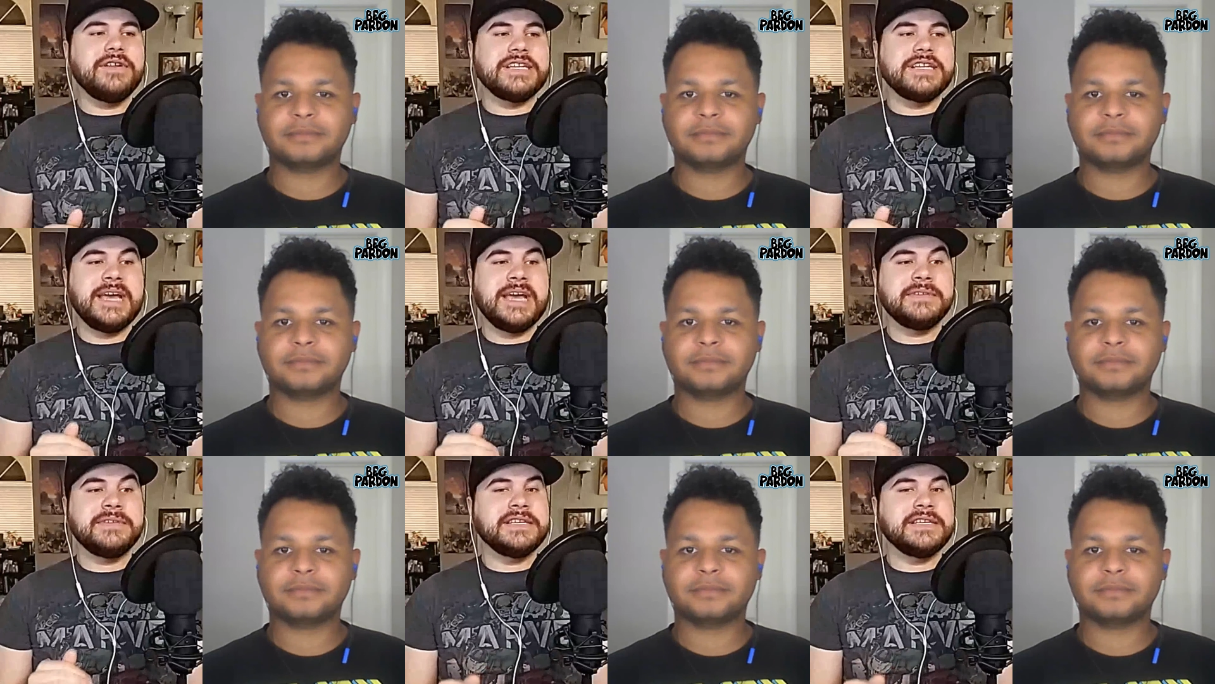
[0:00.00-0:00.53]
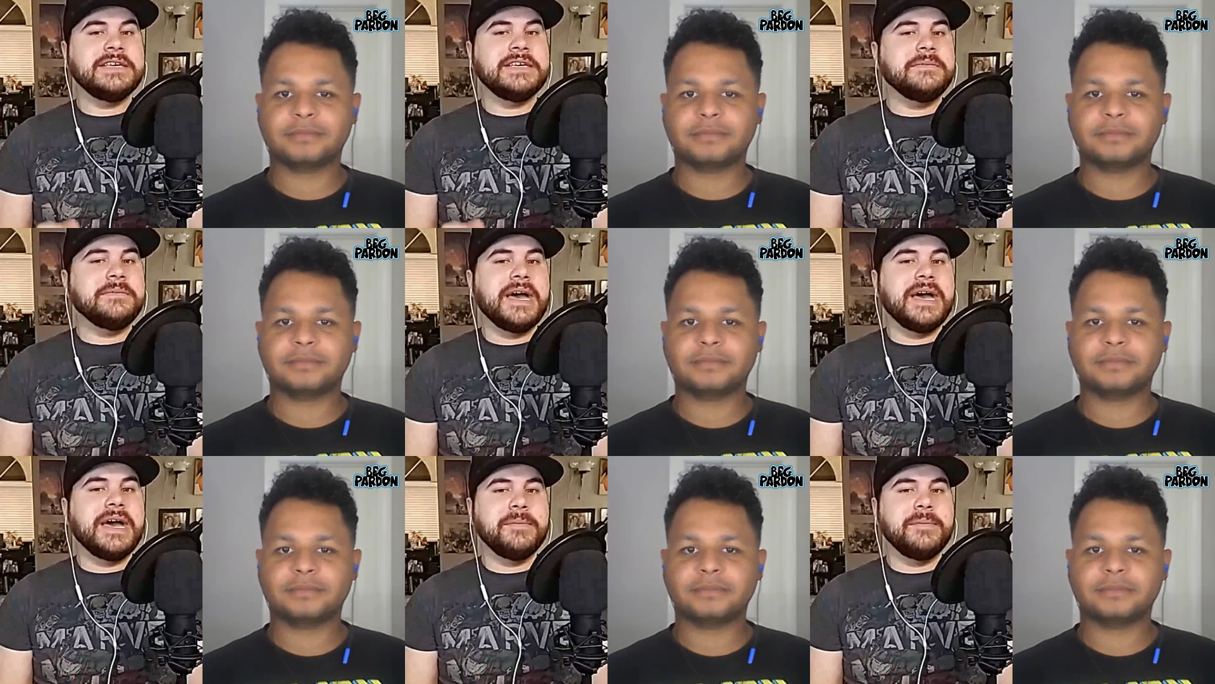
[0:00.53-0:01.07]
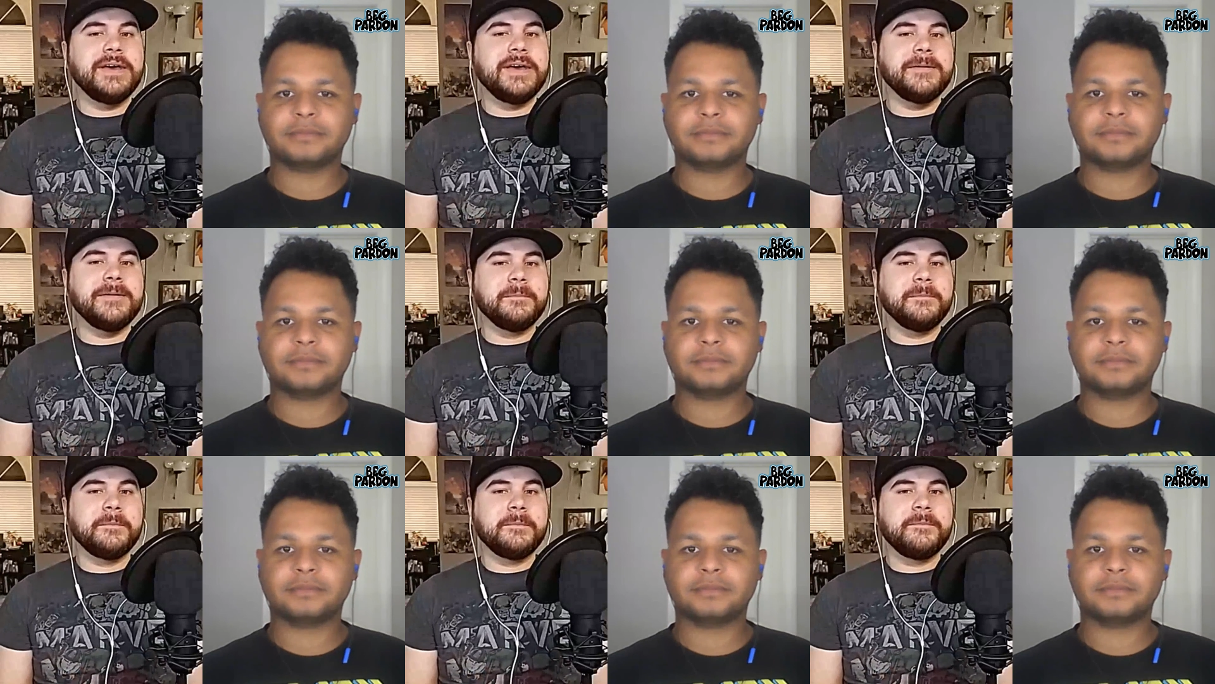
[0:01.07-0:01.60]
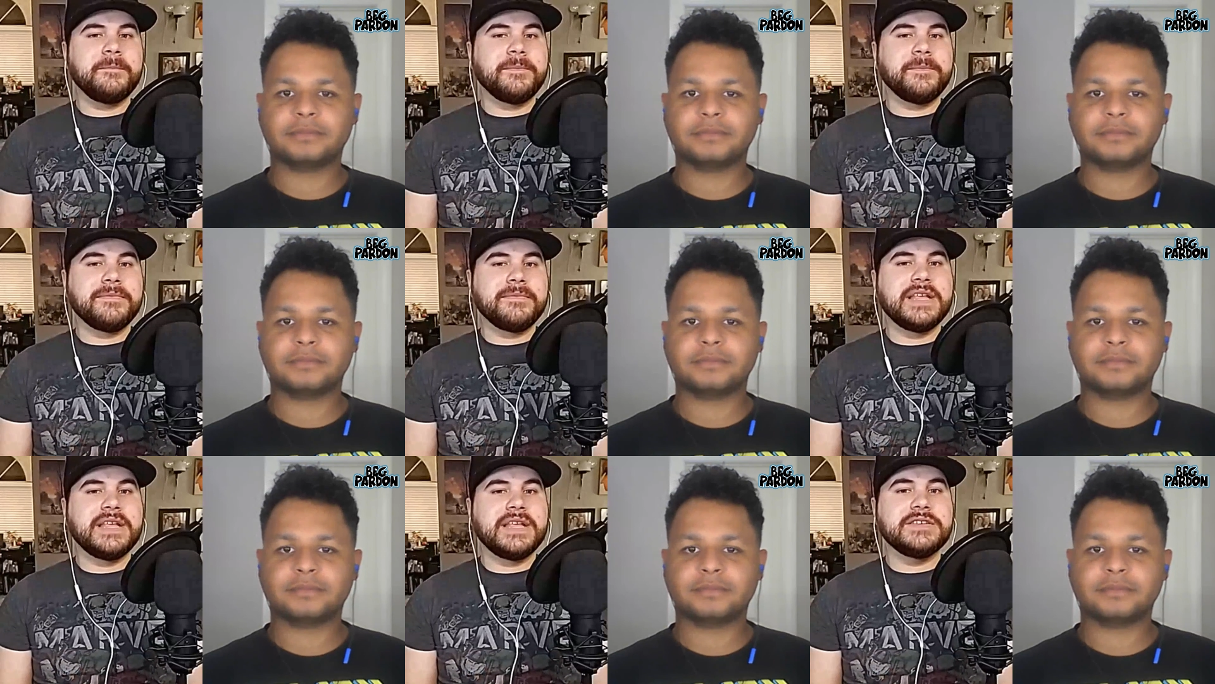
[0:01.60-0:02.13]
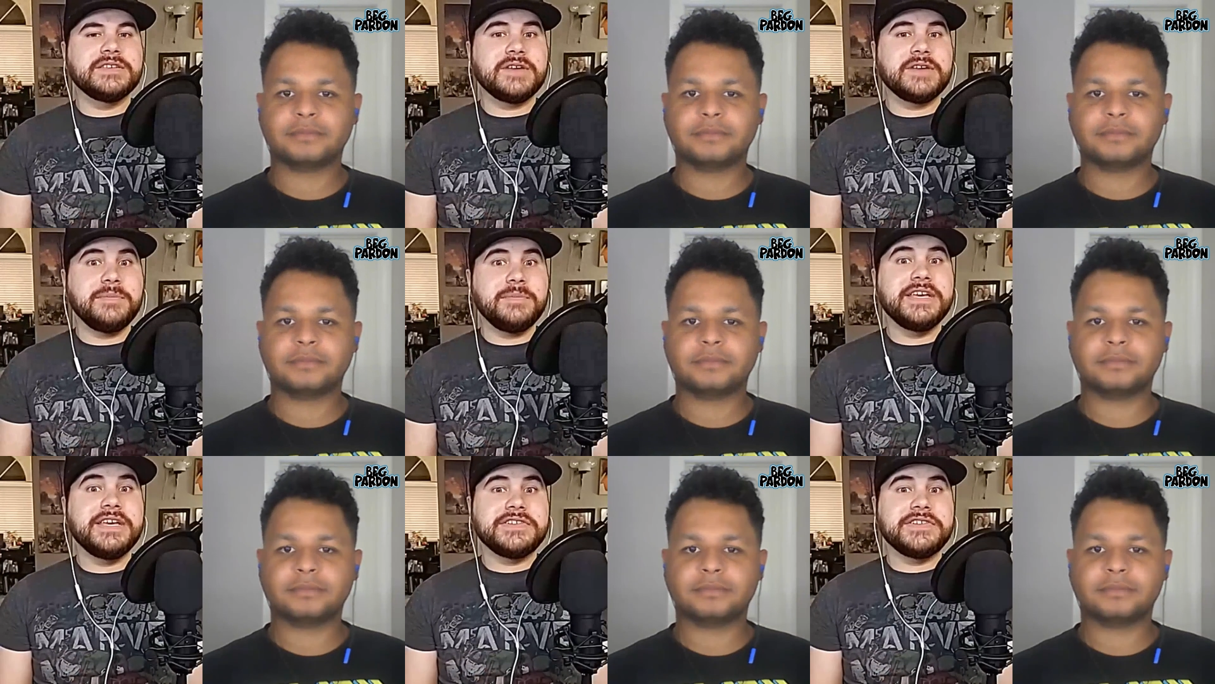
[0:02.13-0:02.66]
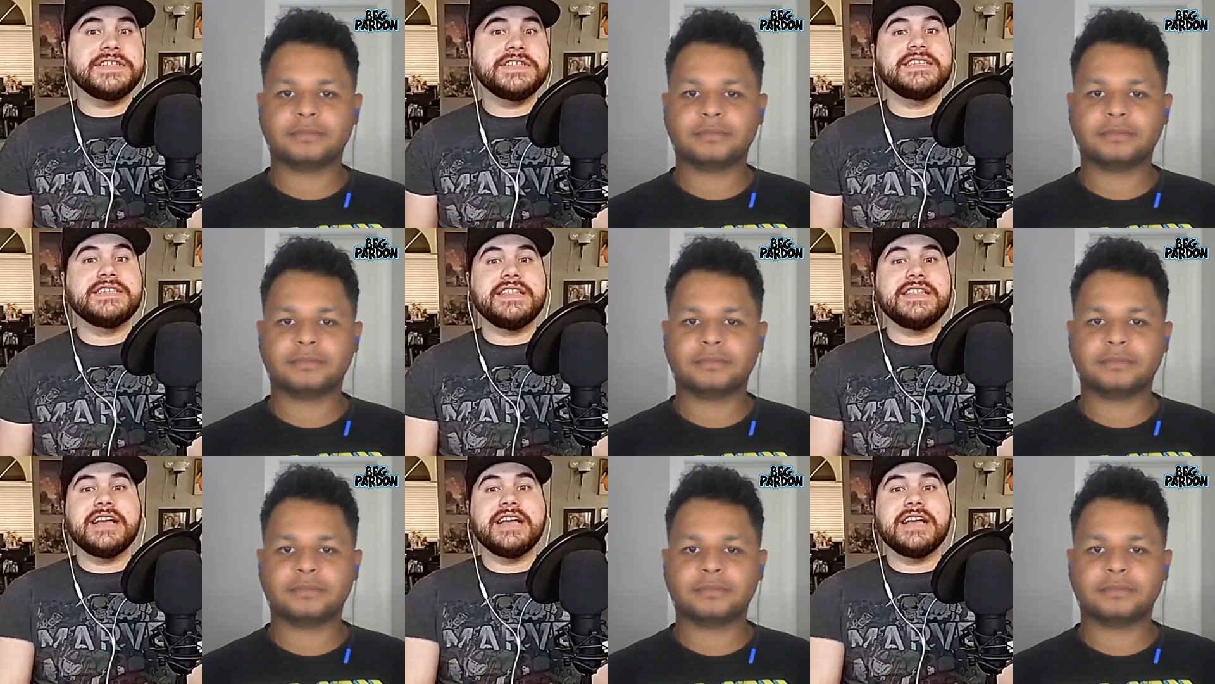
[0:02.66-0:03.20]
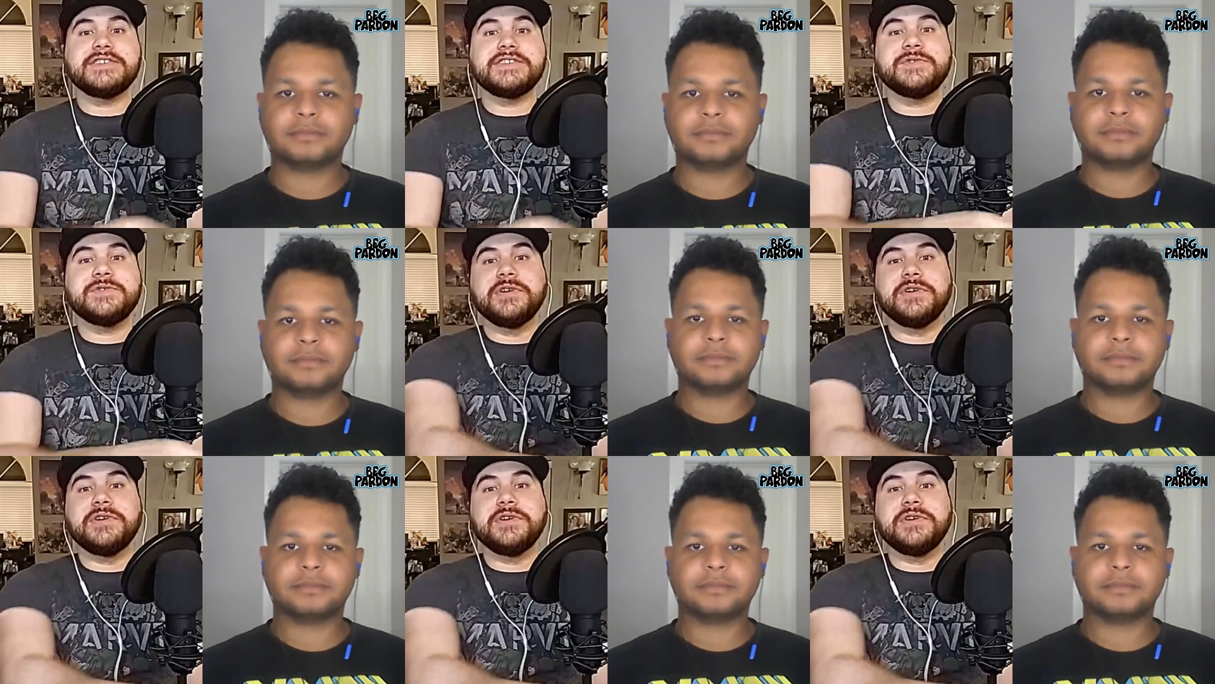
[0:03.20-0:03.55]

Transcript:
Speaker 1: even attempted to kill Batman. So I'd be interested to see that